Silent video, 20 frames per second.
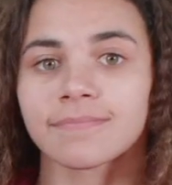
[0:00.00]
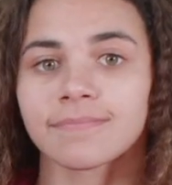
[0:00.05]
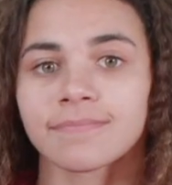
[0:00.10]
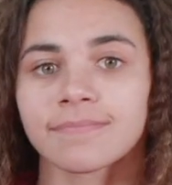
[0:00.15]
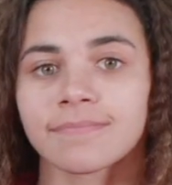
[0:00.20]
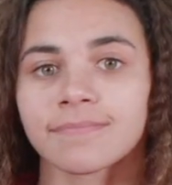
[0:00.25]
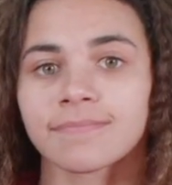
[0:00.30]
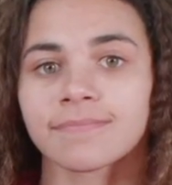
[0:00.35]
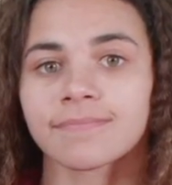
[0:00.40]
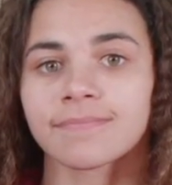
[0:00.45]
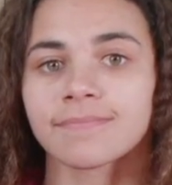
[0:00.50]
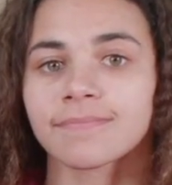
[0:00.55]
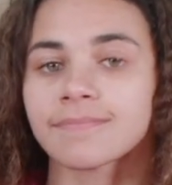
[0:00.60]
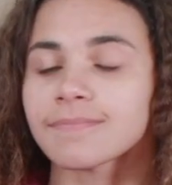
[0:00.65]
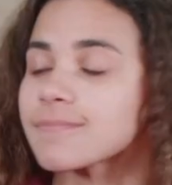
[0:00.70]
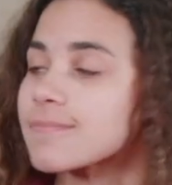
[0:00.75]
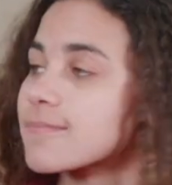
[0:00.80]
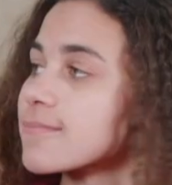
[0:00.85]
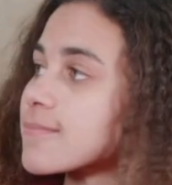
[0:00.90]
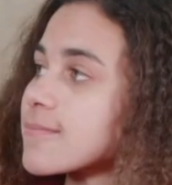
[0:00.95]

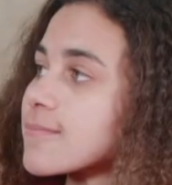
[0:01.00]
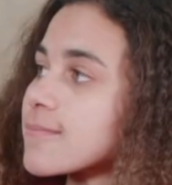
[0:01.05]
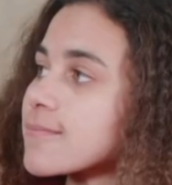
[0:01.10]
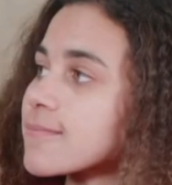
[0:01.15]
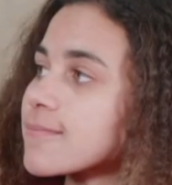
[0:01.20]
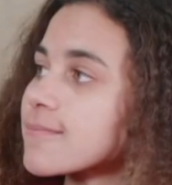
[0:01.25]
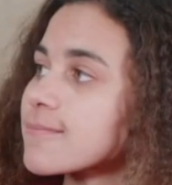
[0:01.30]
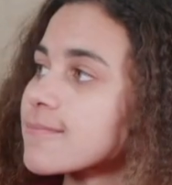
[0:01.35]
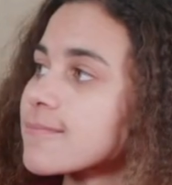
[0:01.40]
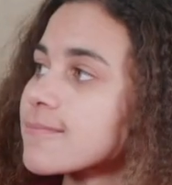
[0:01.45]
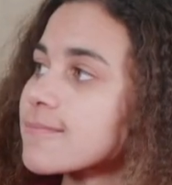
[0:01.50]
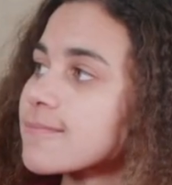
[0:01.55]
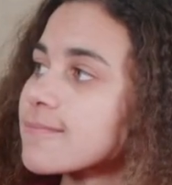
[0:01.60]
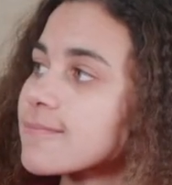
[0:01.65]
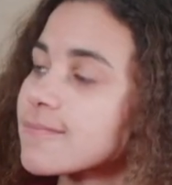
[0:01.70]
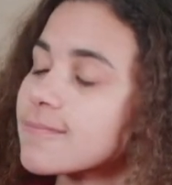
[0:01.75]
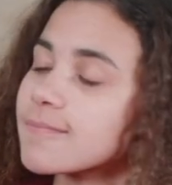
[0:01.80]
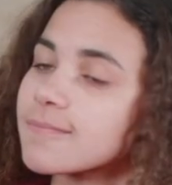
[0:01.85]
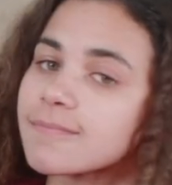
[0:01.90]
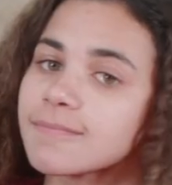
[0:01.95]

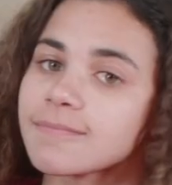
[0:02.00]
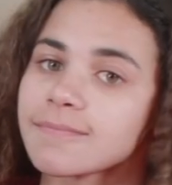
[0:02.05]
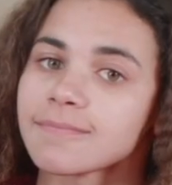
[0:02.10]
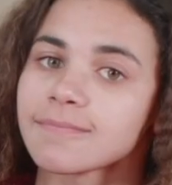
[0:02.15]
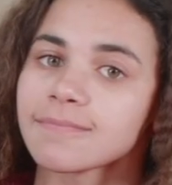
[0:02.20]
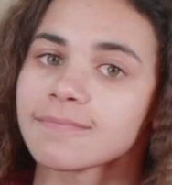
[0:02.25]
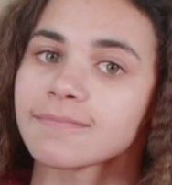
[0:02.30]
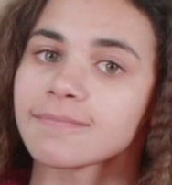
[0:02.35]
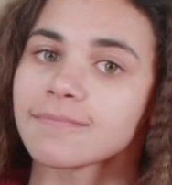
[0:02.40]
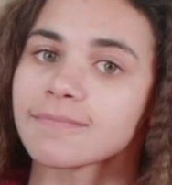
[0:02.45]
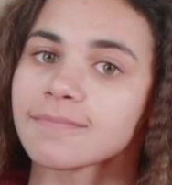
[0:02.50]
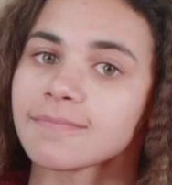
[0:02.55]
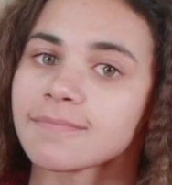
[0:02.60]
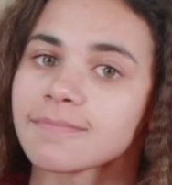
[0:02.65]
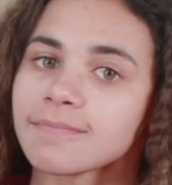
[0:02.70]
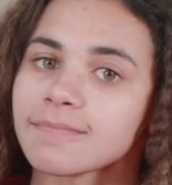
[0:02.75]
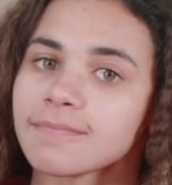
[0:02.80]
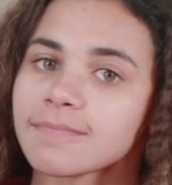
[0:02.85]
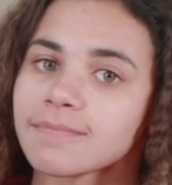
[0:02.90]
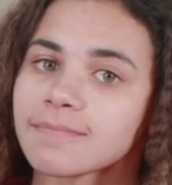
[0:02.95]

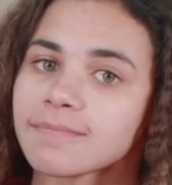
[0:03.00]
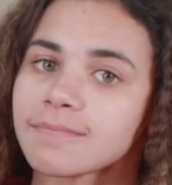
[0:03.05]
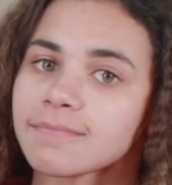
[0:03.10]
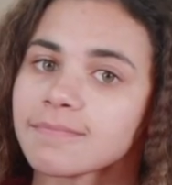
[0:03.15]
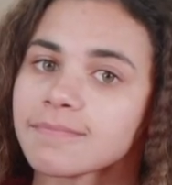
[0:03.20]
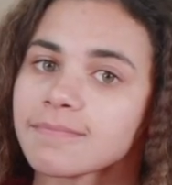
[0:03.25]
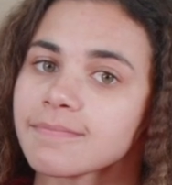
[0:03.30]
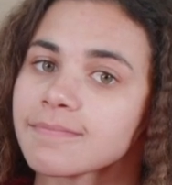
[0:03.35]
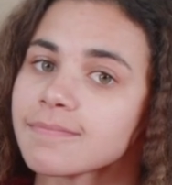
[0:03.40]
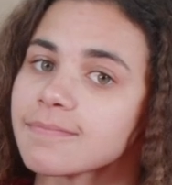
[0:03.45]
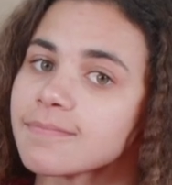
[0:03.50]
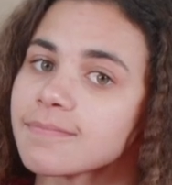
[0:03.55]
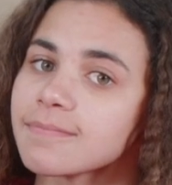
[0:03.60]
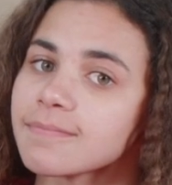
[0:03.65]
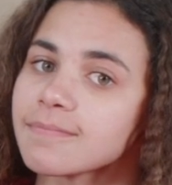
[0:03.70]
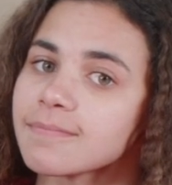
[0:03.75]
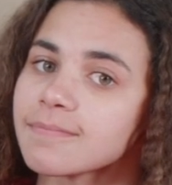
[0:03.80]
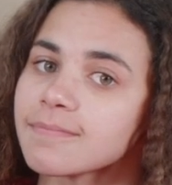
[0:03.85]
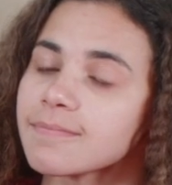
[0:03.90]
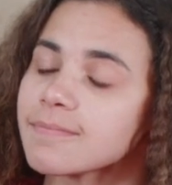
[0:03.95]

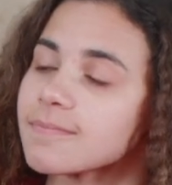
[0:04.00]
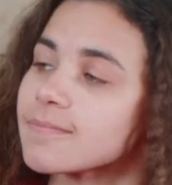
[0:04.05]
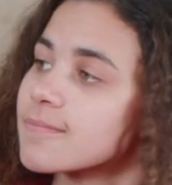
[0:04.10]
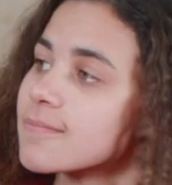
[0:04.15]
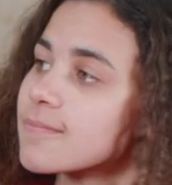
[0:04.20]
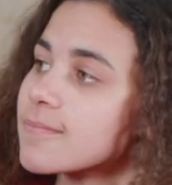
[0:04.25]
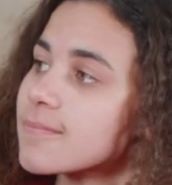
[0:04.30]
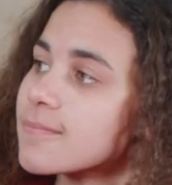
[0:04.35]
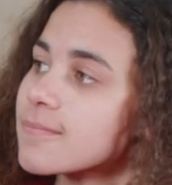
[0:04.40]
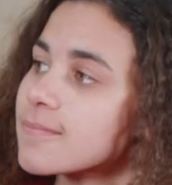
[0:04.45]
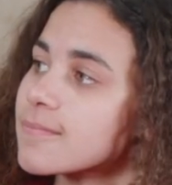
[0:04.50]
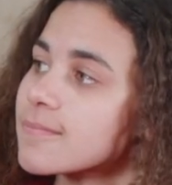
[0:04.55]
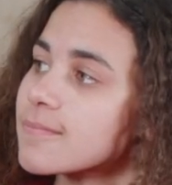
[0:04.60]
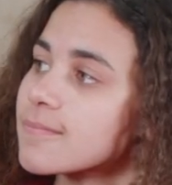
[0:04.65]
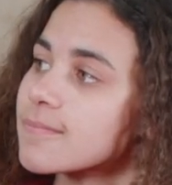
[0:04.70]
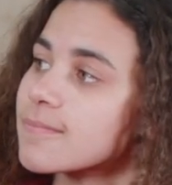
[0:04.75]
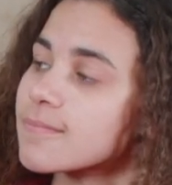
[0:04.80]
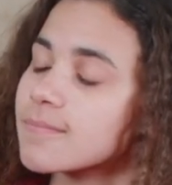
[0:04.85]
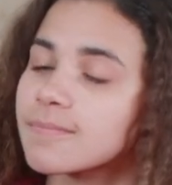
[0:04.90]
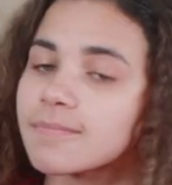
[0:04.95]

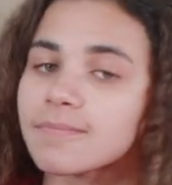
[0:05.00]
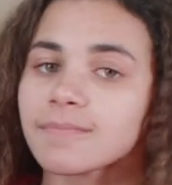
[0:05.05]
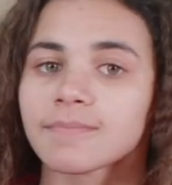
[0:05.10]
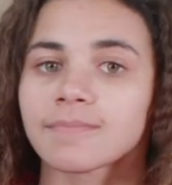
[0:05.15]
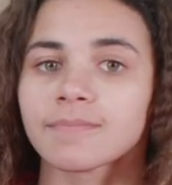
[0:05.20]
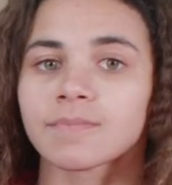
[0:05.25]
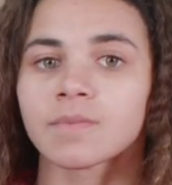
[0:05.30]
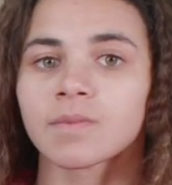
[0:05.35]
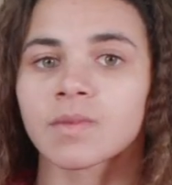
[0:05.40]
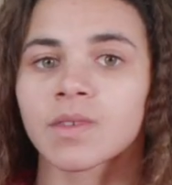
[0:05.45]
No words are spoken by the person on screen.